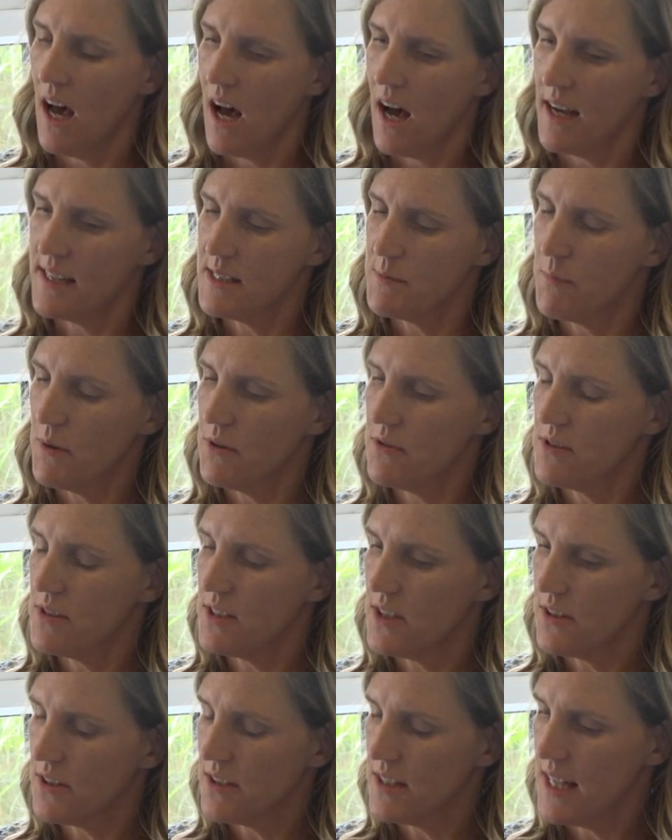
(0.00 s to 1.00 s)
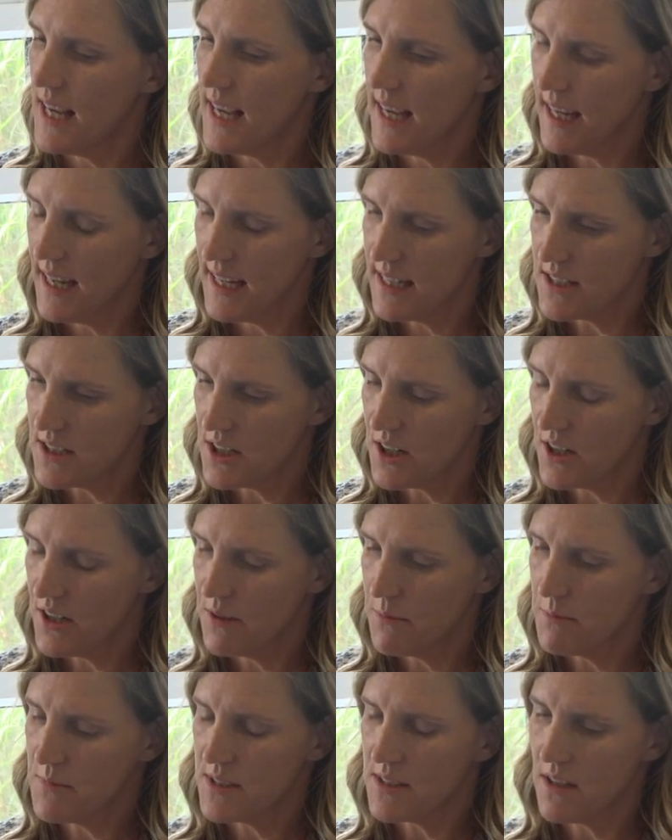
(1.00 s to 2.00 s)
I suppose the other thing in
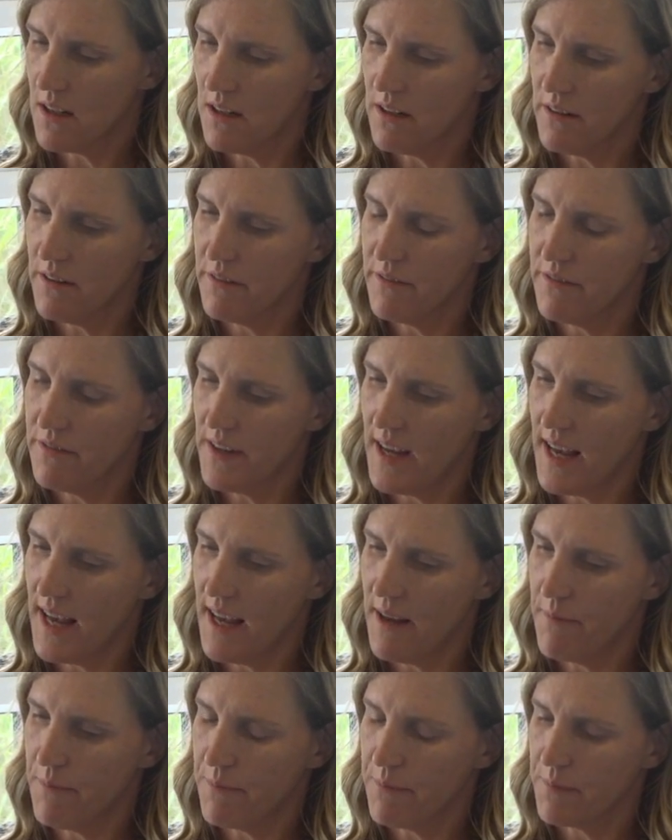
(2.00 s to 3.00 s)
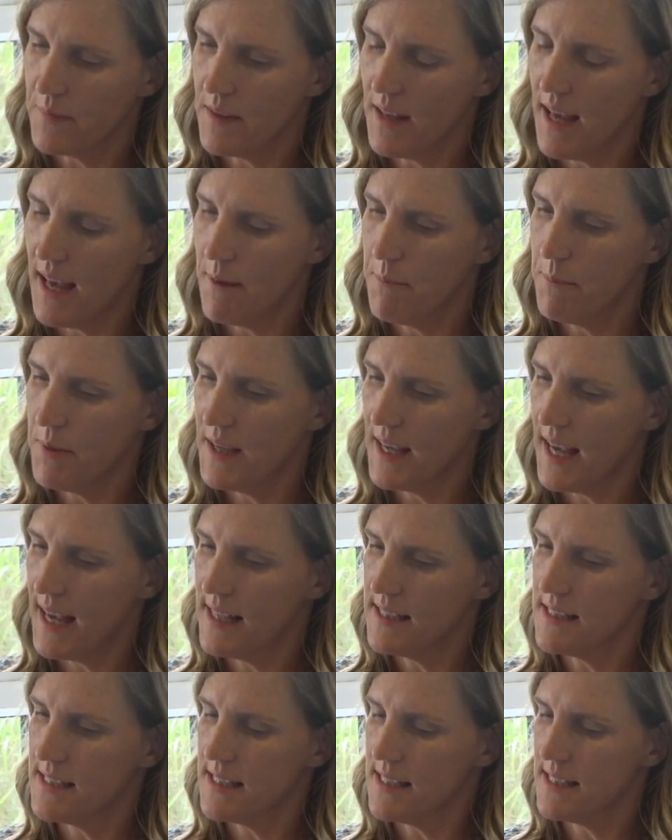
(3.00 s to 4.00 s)
terms of
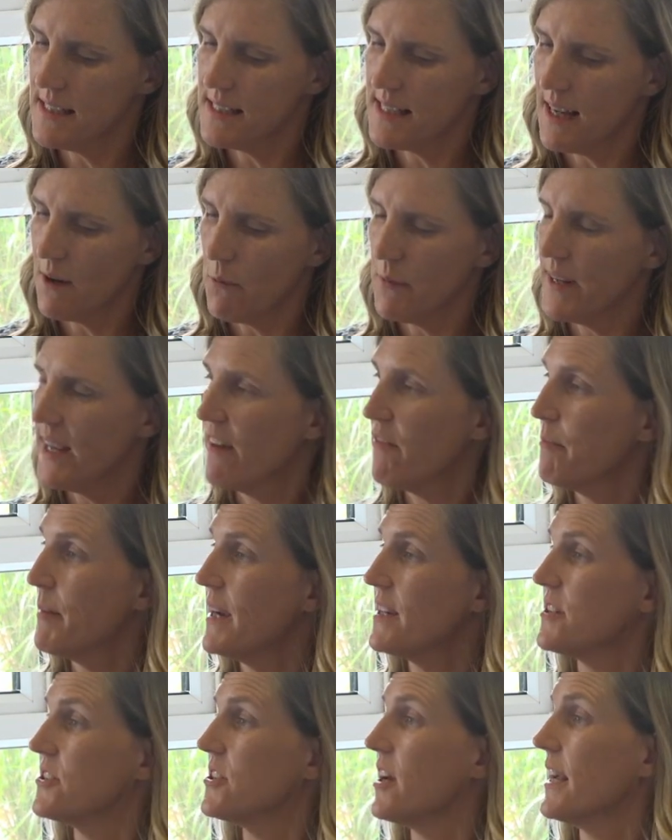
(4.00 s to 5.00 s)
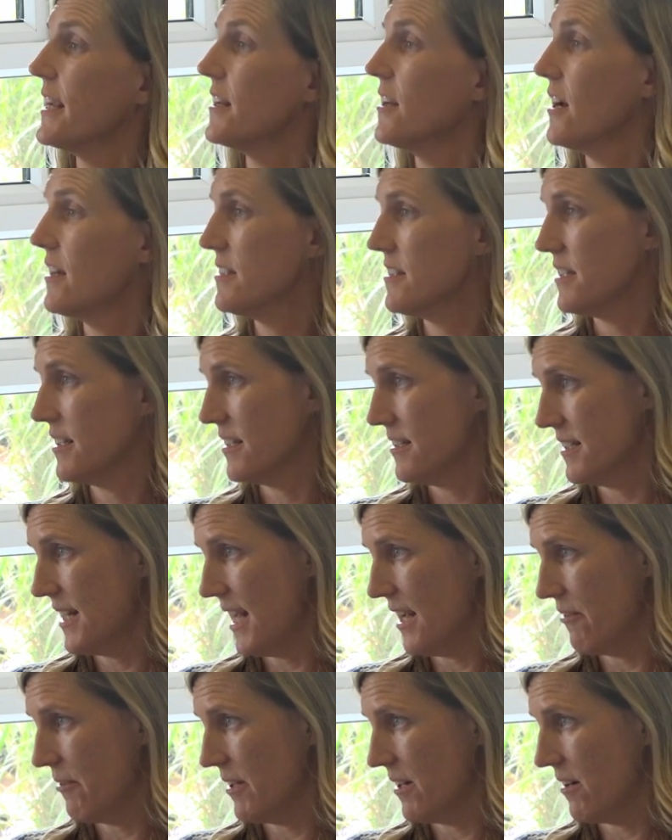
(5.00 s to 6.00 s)
MPNs is that we have better diagnostics
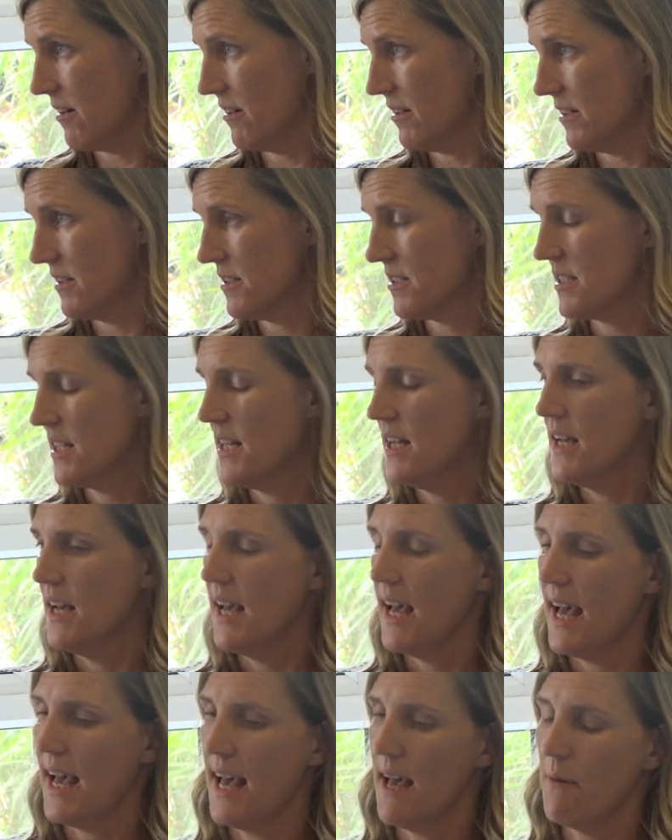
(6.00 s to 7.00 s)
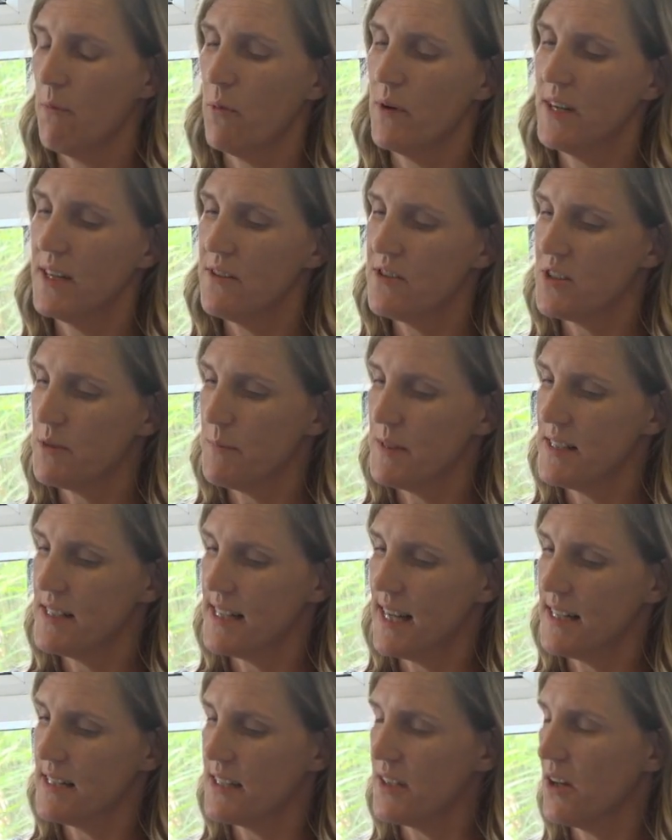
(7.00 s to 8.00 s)
now in Ireland. We used to be
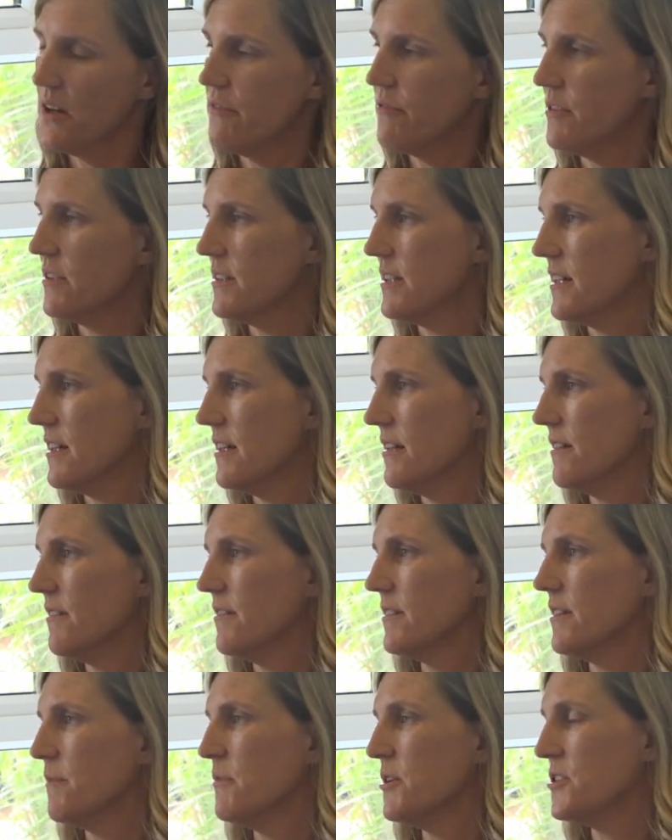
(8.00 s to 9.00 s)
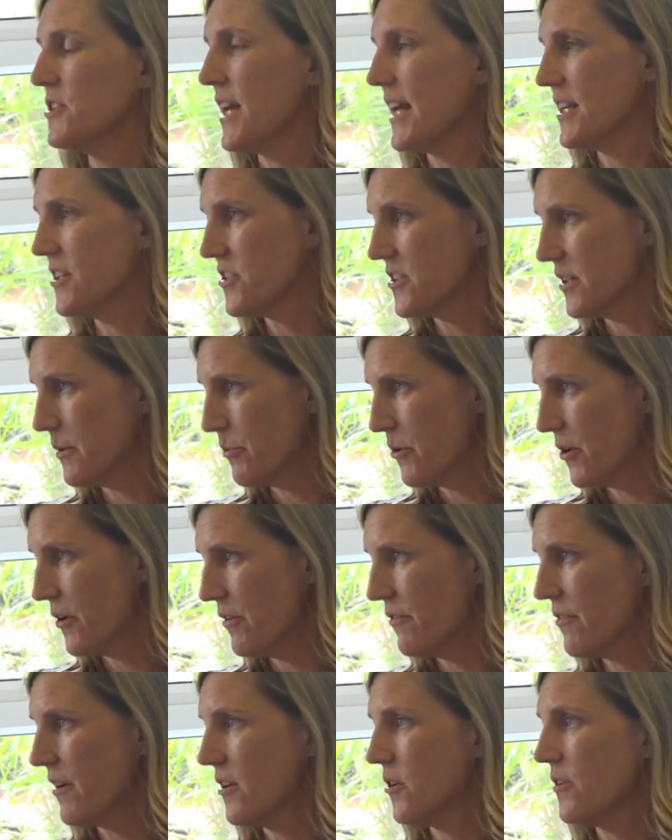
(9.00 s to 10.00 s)
sending over the mutational
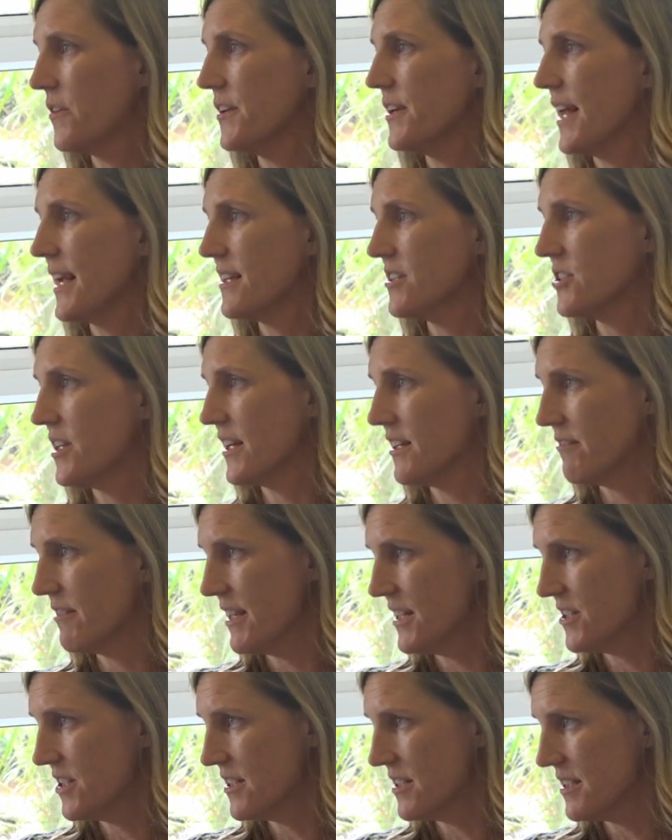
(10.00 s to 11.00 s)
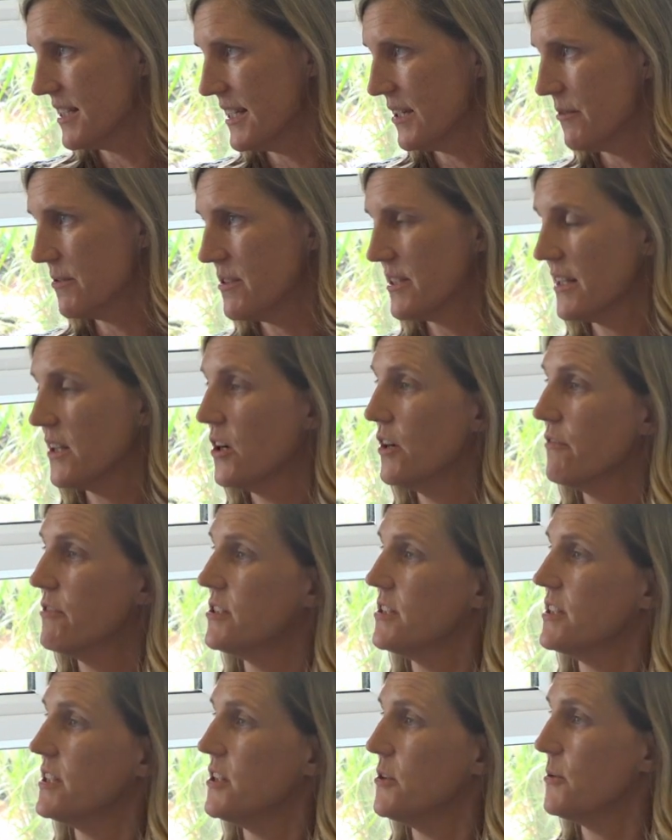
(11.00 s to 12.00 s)
profile or the next generation sequencing over
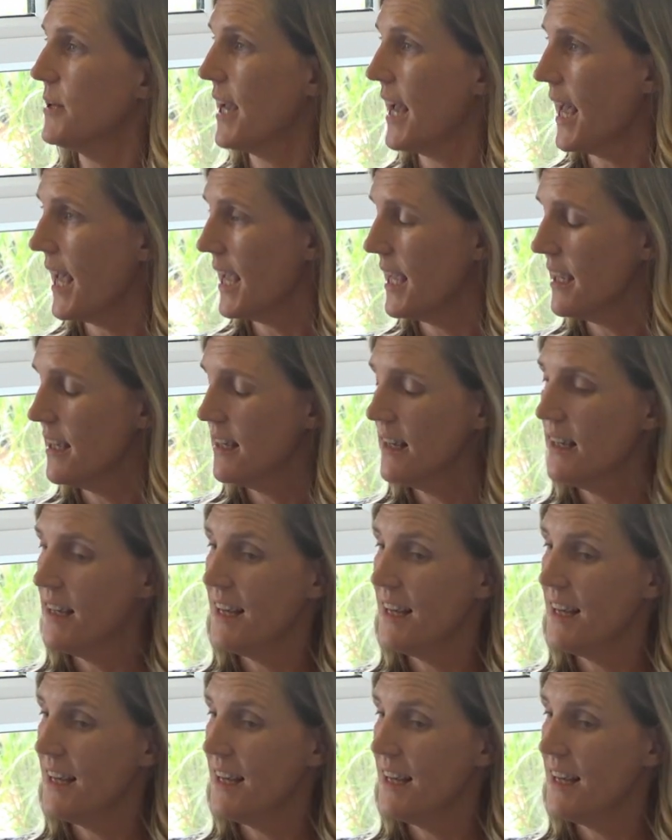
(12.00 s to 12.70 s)
to the UK.